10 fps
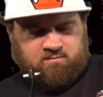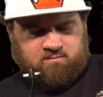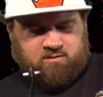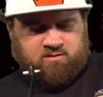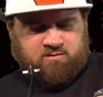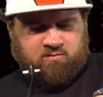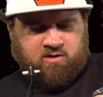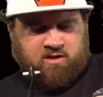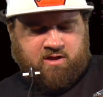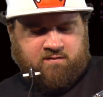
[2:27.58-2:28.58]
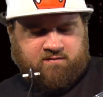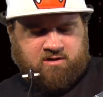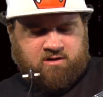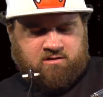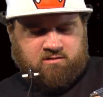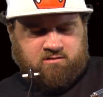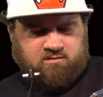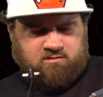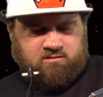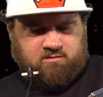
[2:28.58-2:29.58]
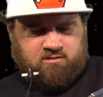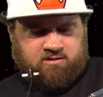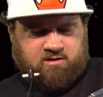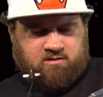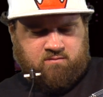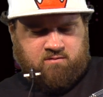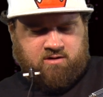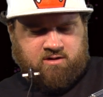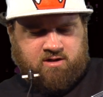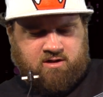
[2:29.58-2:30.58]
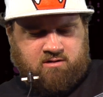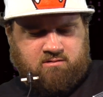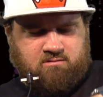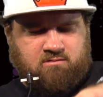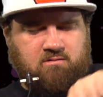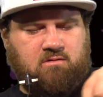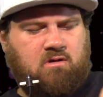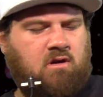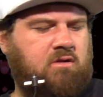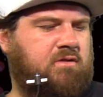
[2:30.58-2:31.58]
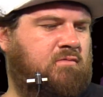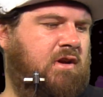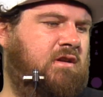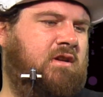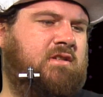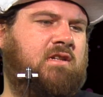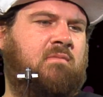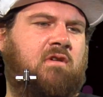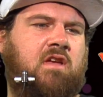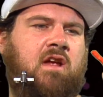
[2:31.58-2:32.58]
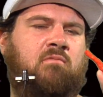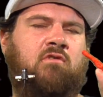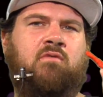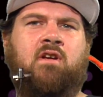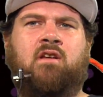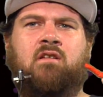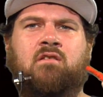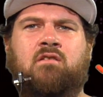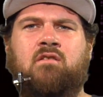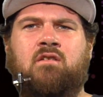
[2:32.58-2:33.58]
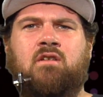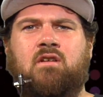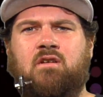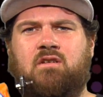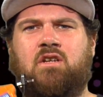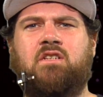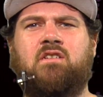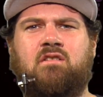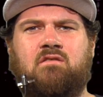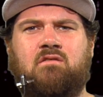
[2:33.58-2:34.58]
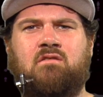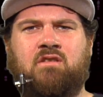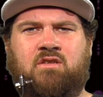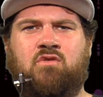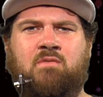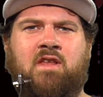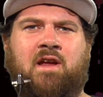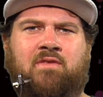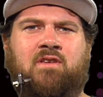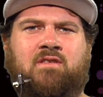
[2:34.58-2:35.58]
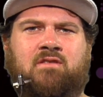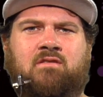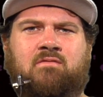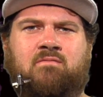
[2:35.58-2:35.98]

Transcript: gonna use my left hand because I don't want to get all this red dust on my camera when I touch it to zoom in on this.